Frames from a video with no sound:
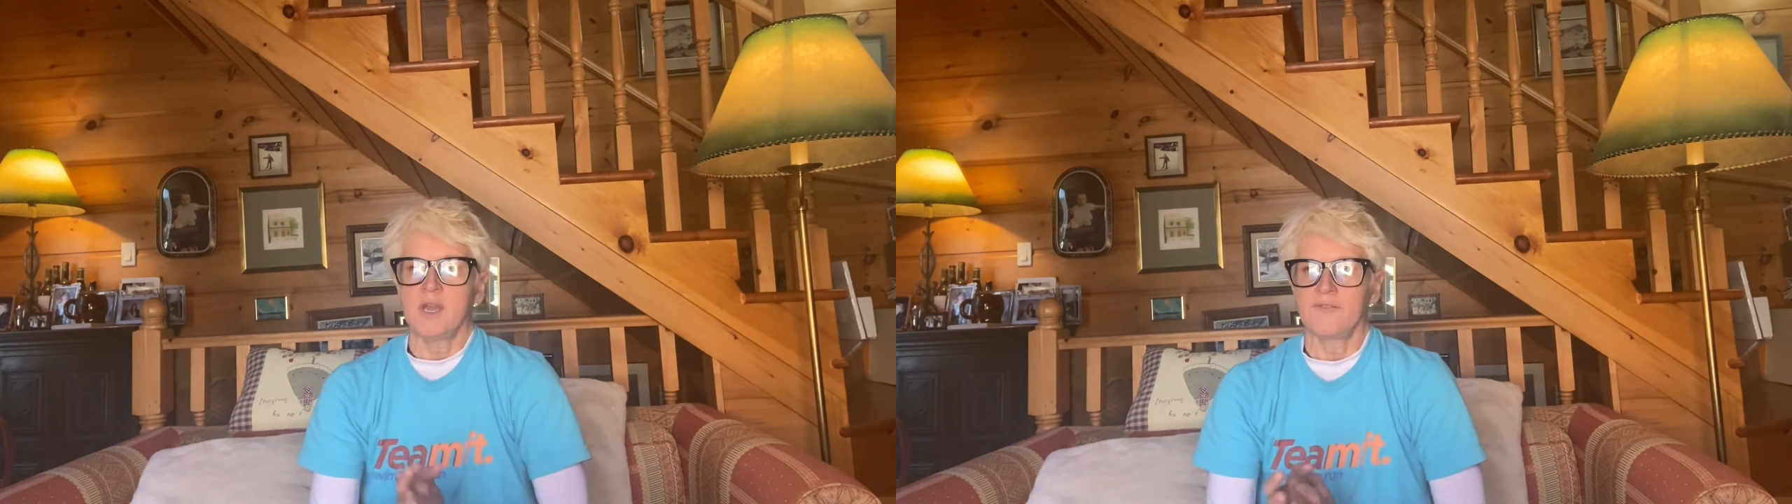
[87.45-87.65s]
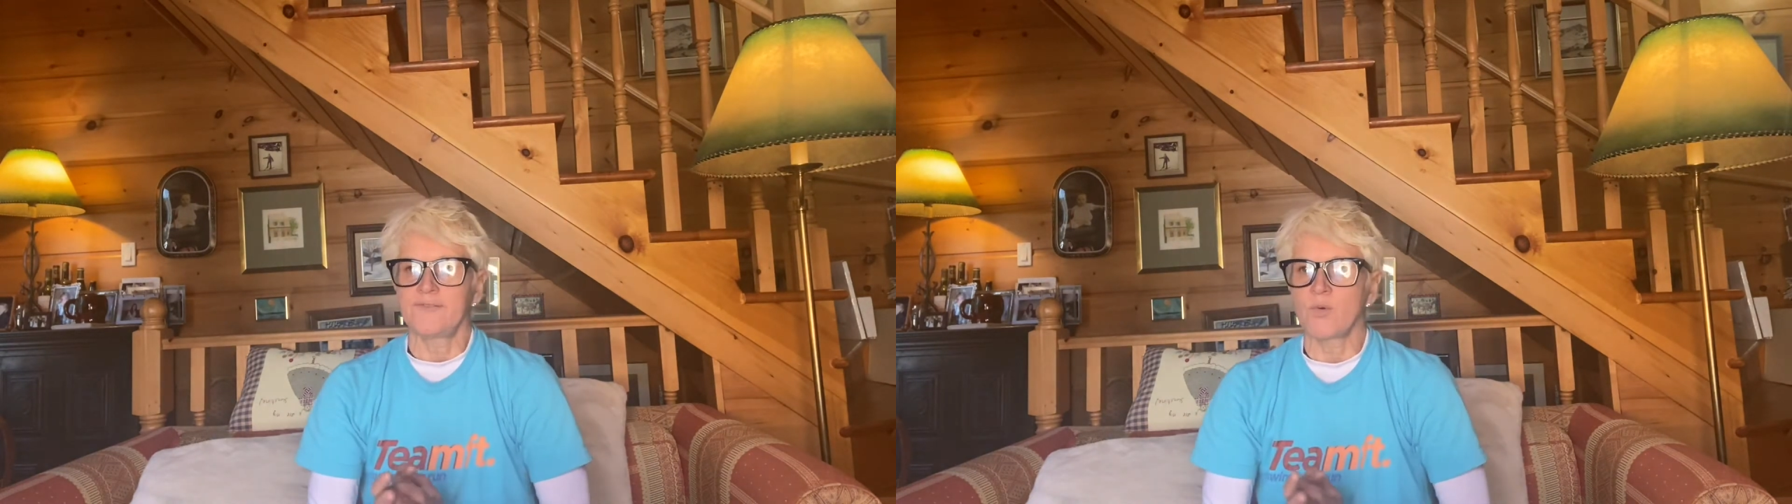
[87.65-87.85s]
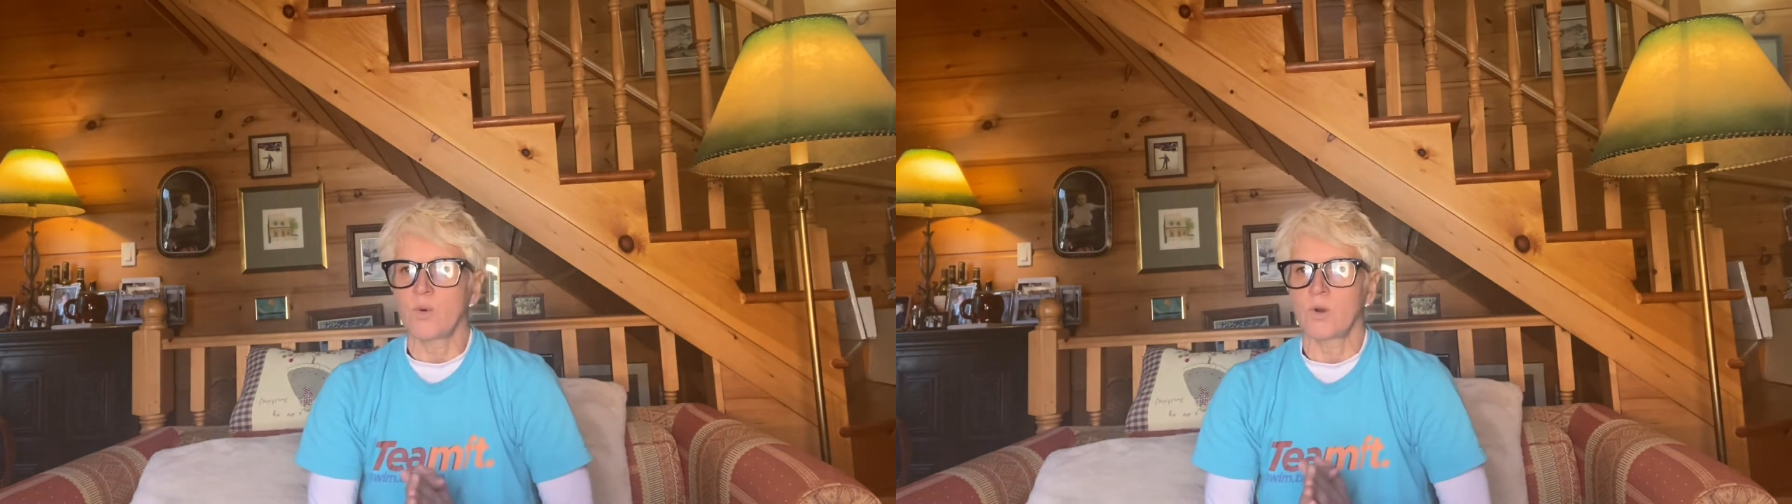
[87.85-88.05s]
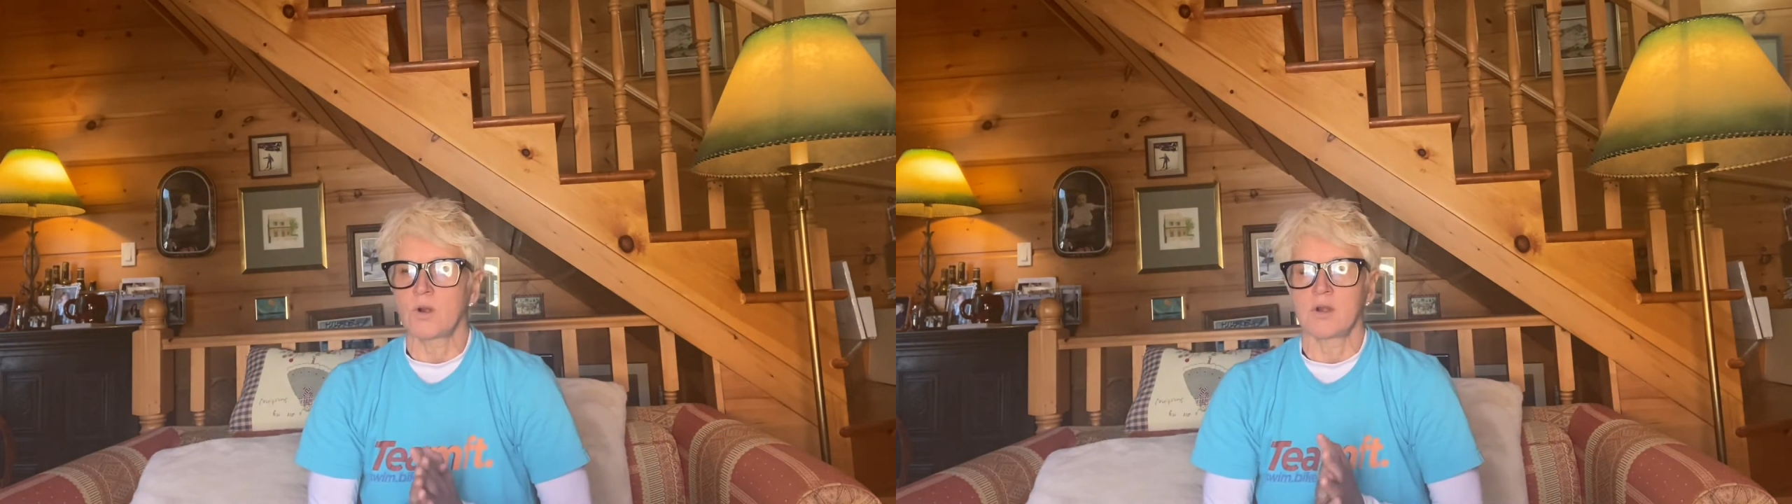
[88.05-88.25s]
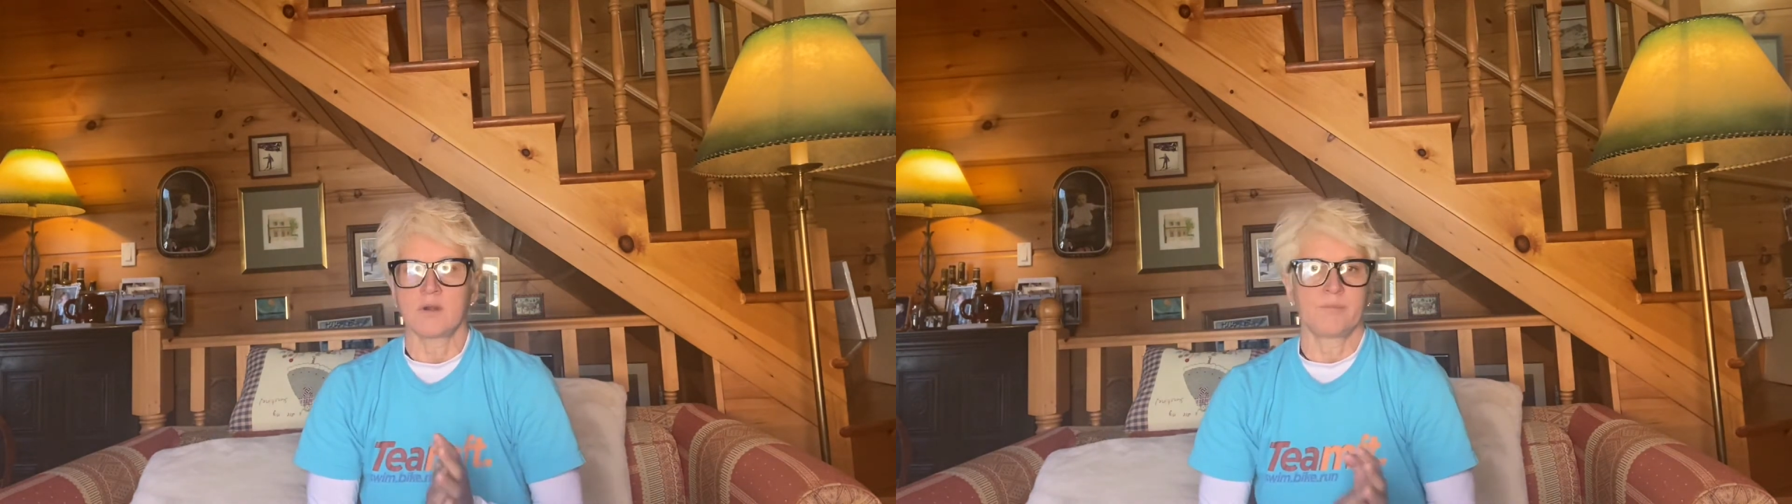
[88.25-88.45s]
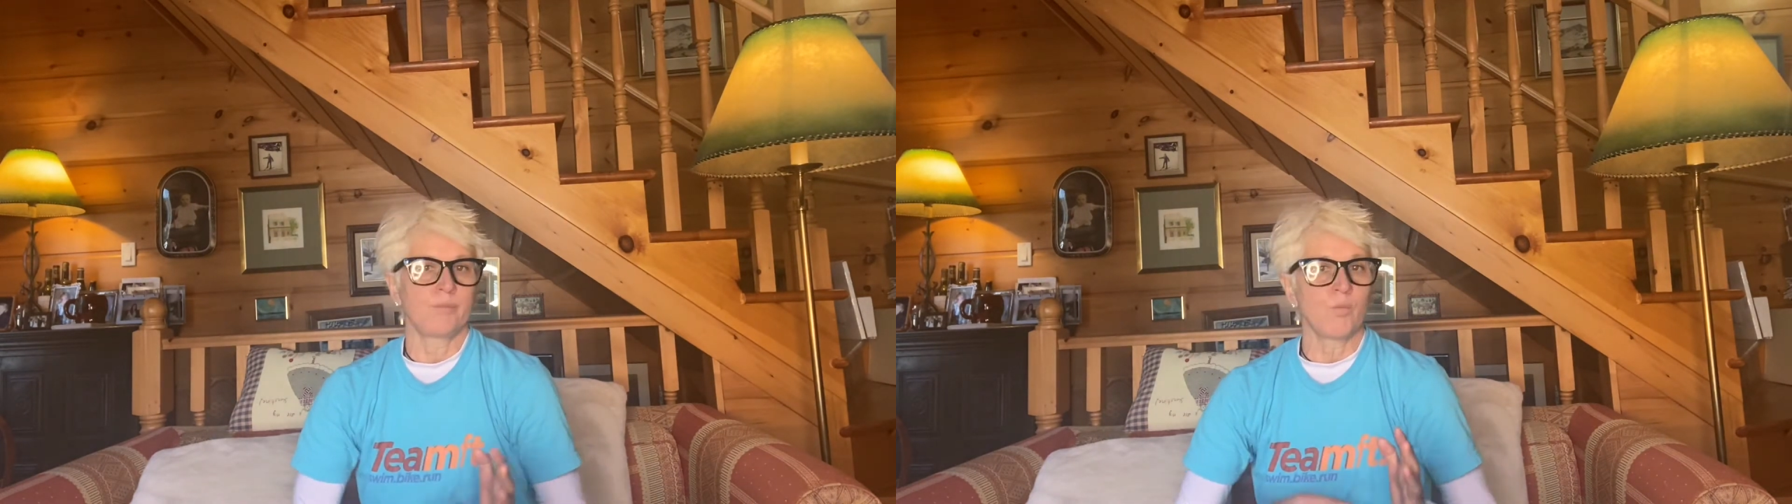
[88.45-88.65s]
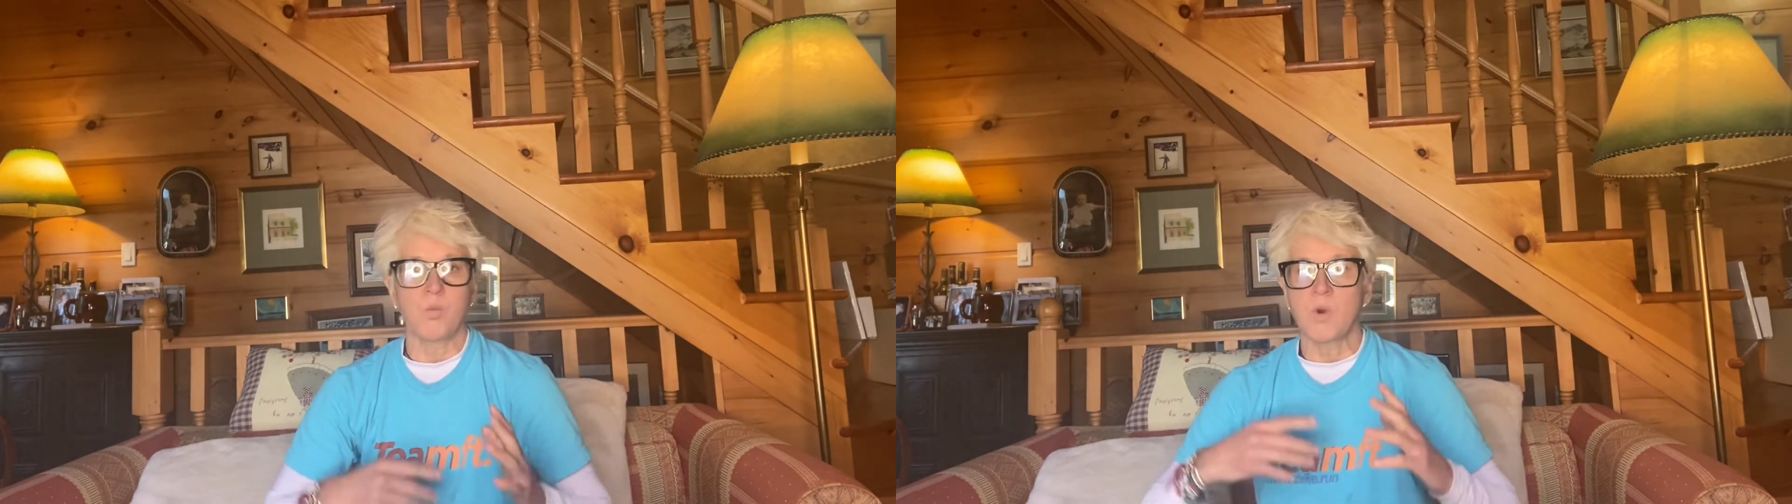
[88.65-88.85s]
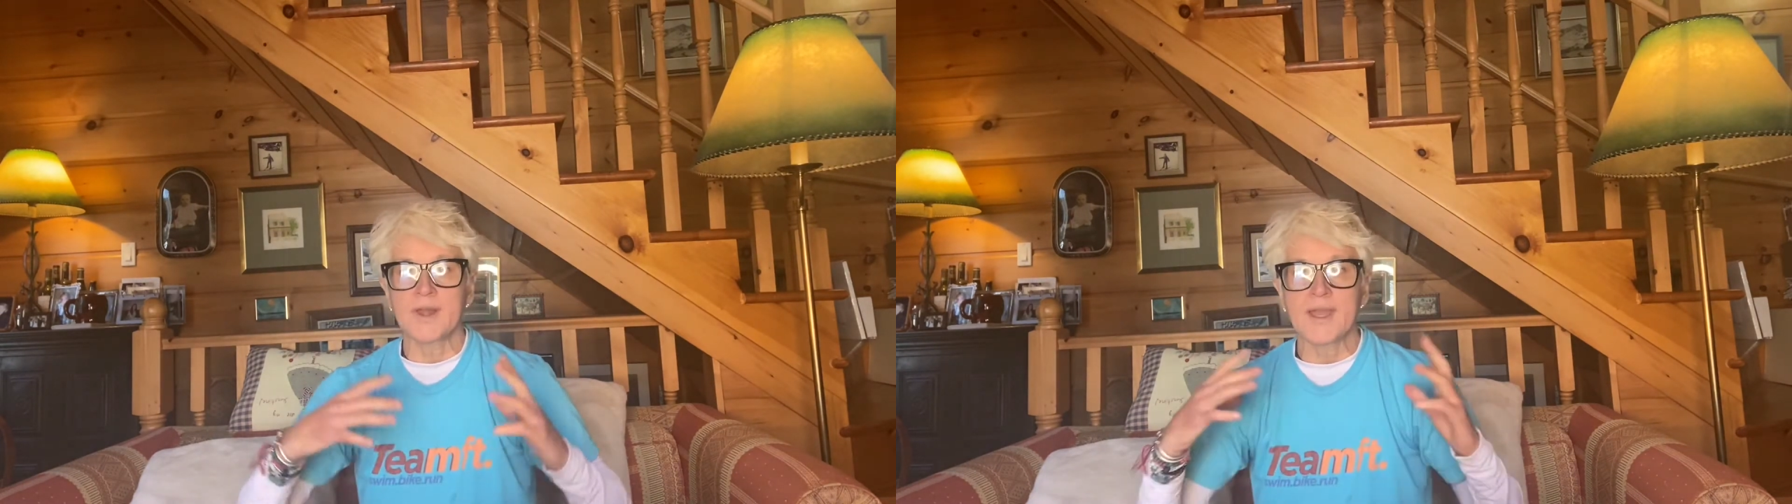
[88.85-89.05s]
for
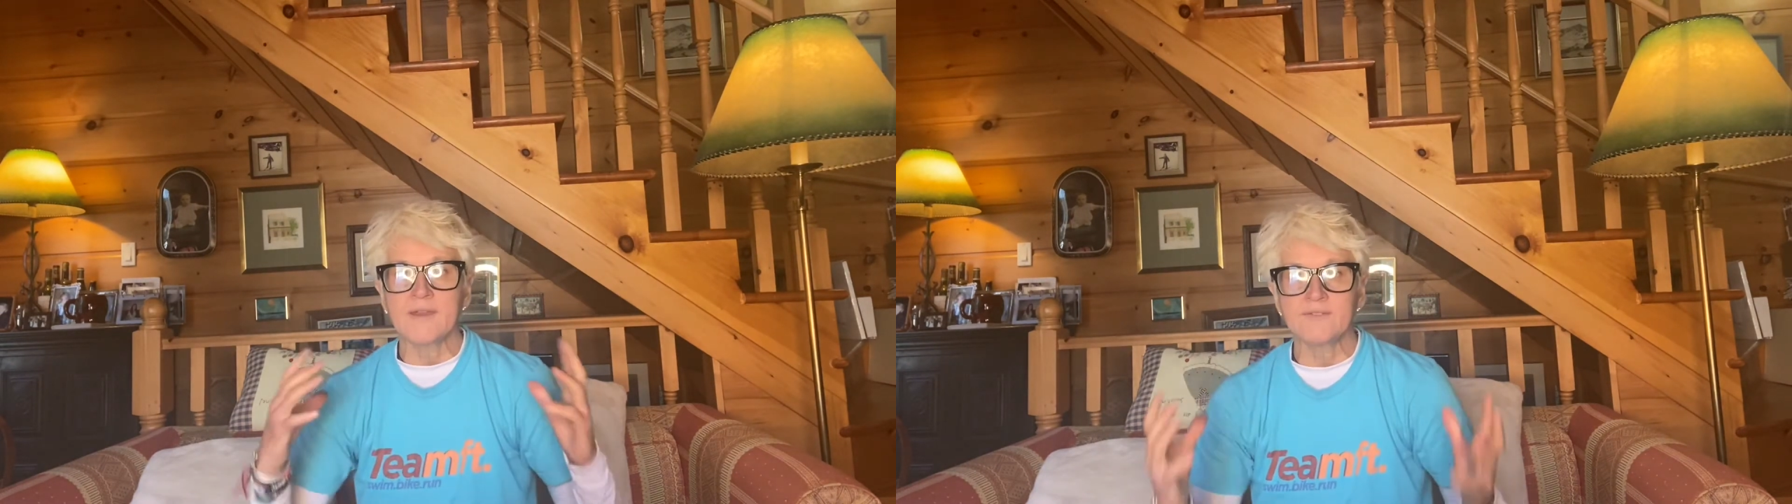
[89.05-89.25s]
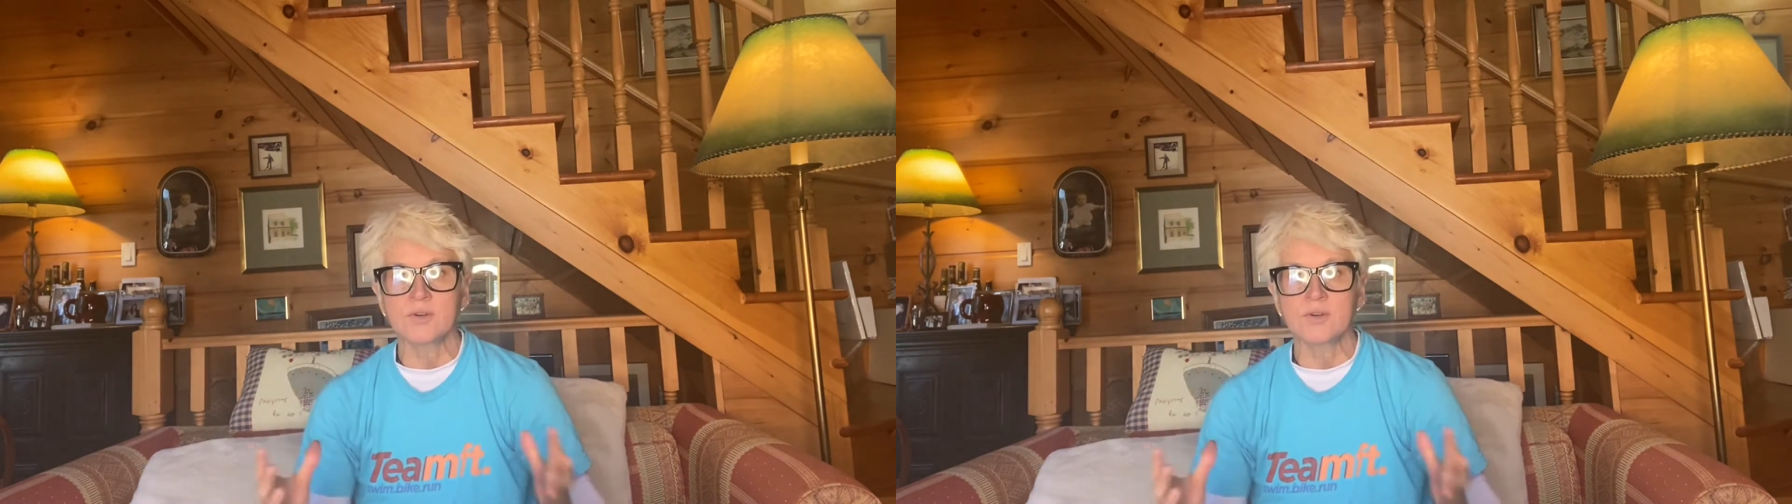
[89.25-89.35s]
whatever